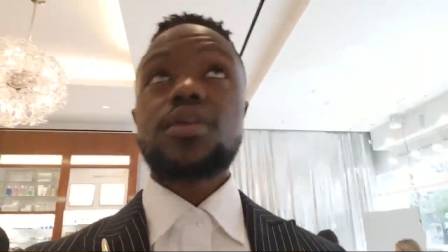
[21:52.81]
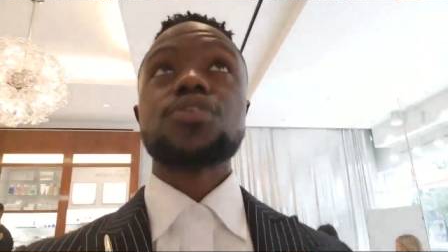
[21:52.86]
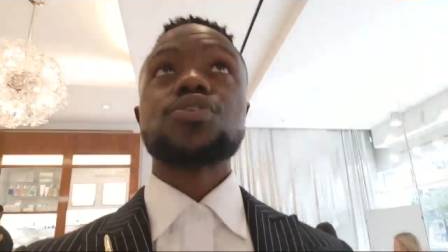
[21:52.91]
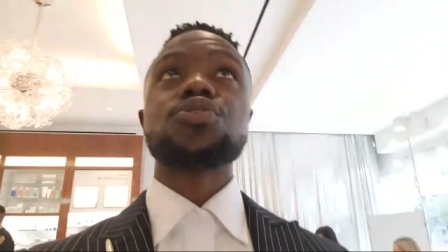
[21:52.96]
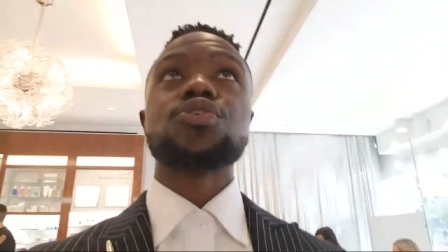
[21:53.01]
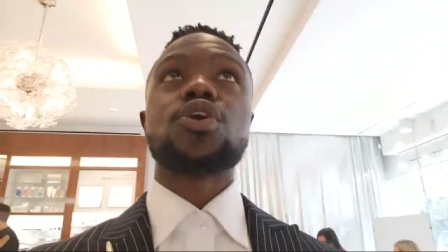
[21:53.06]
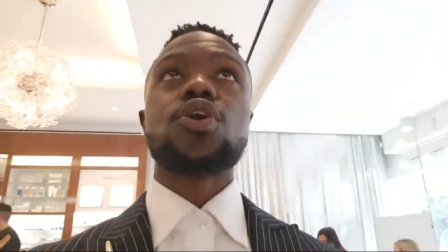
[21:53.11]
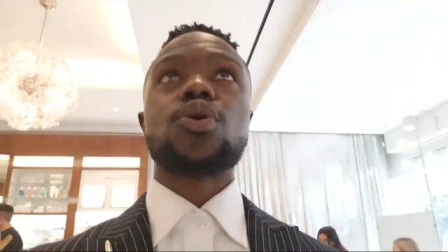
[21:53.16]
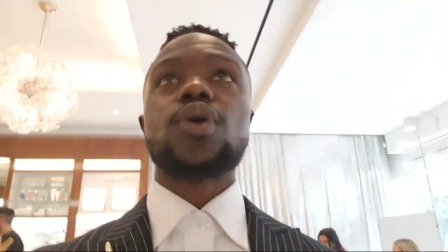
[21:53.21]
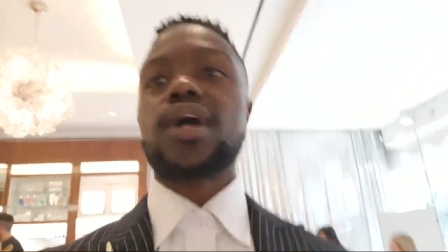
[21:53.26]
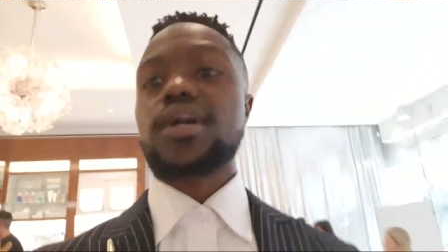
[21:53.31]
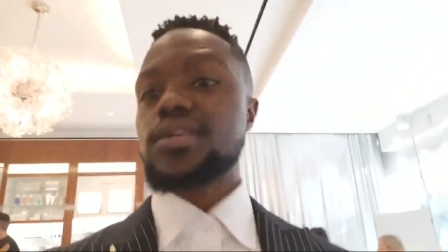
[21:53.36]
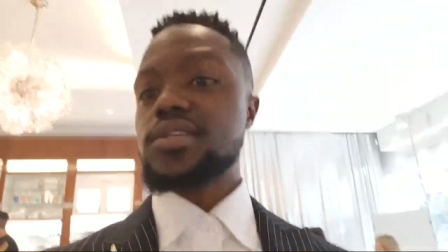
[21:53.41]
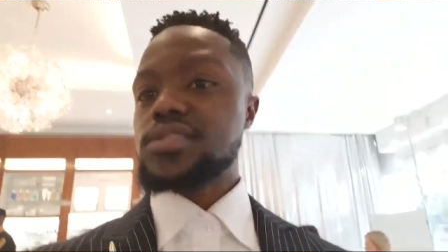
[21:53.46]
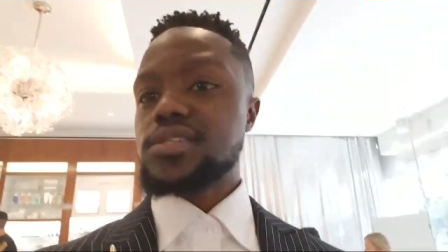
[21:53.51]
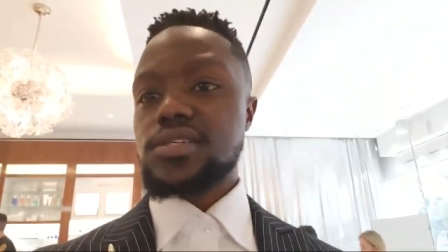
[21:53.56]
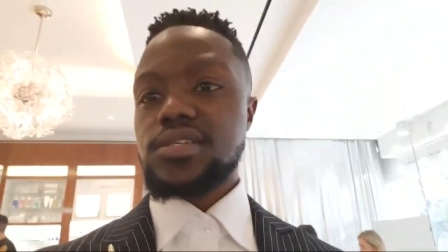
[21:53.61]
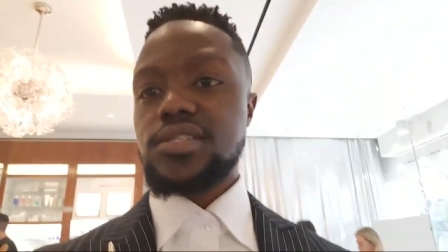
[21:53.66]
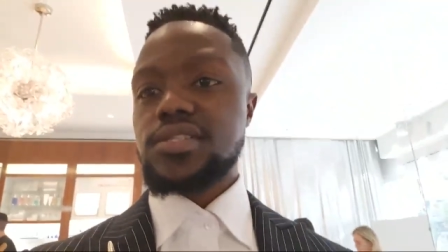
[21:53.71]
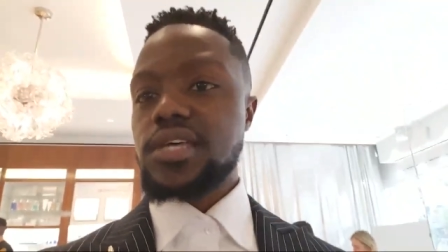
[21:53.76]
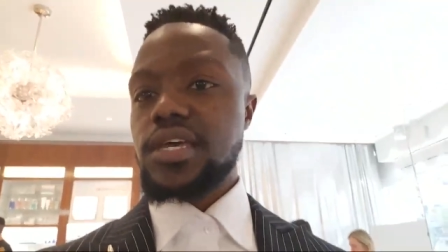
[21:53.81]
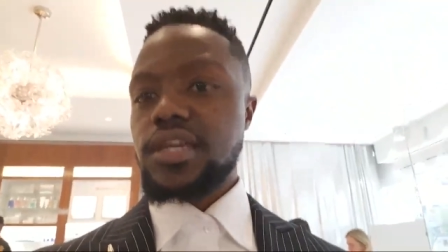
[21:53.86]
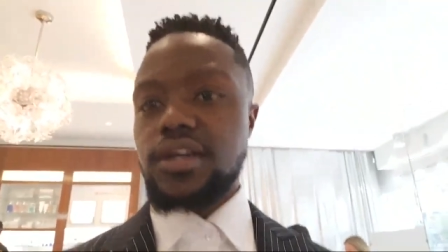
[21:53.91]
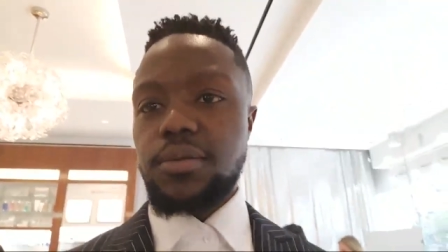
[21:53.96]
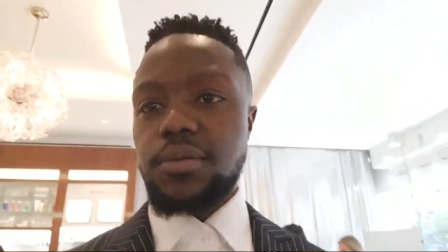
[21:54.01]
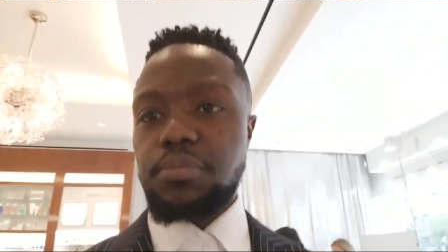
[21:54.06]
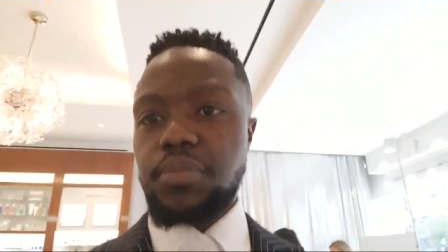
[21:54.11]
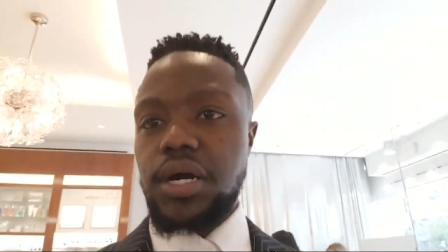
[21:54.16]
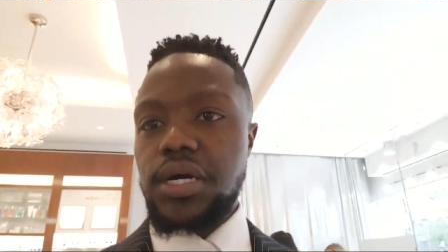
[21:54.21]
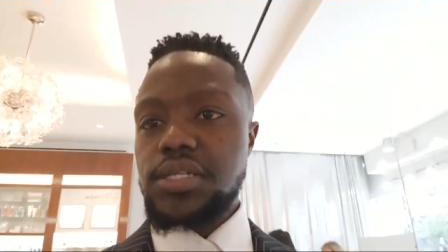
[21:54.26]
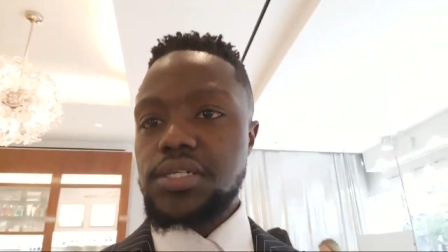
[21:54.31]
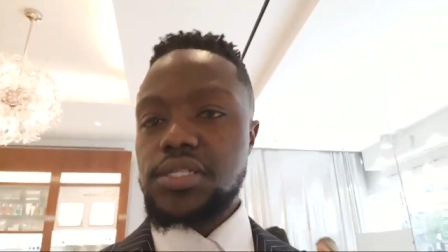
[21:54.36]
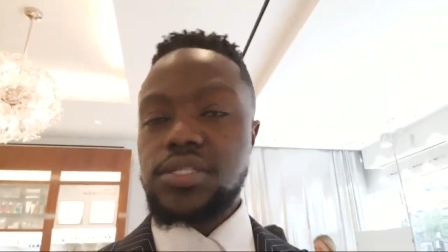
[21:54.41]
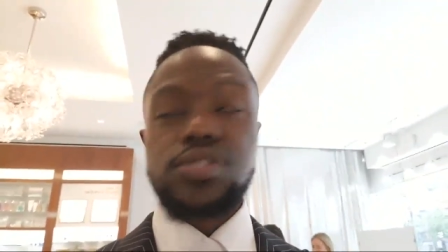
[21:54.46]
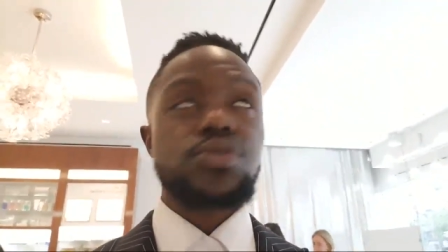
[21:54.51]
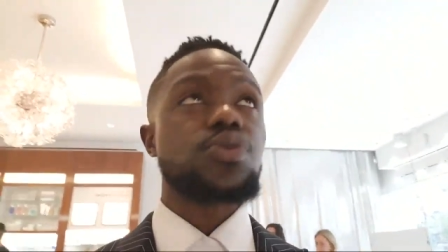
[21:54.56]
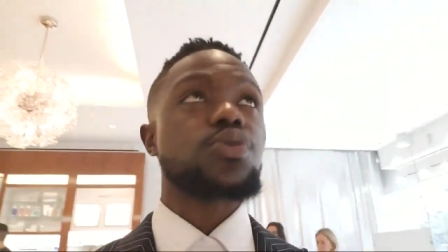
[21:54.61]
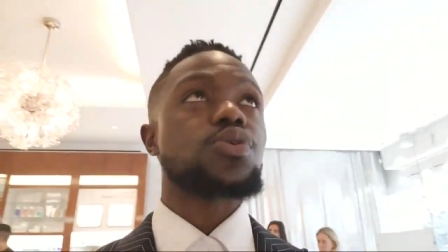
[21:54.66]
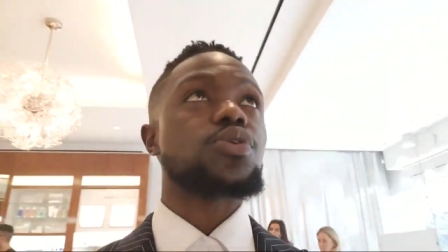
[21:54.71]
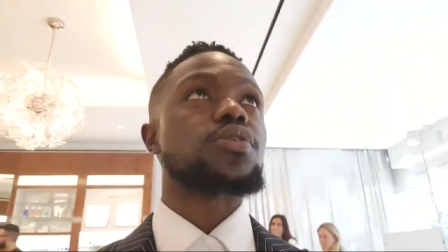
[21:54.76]
you know I can just take a
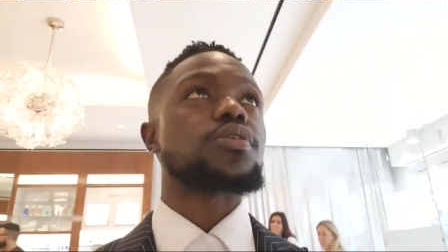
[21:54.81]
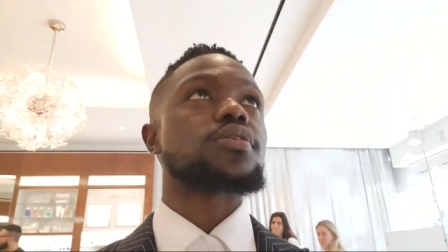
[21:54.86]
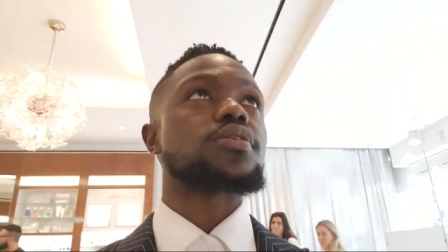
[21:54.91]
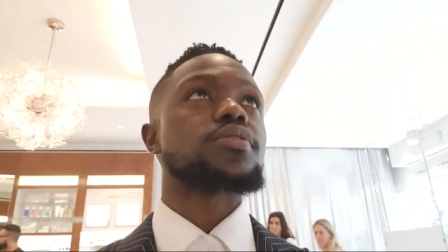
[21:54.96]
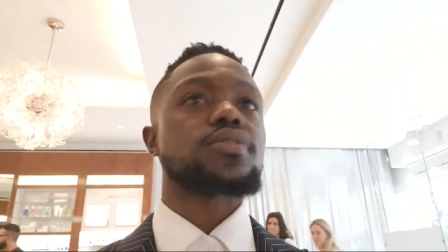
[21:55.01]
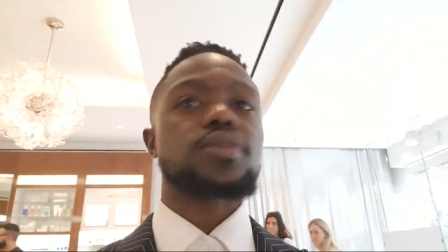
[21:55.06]
bus or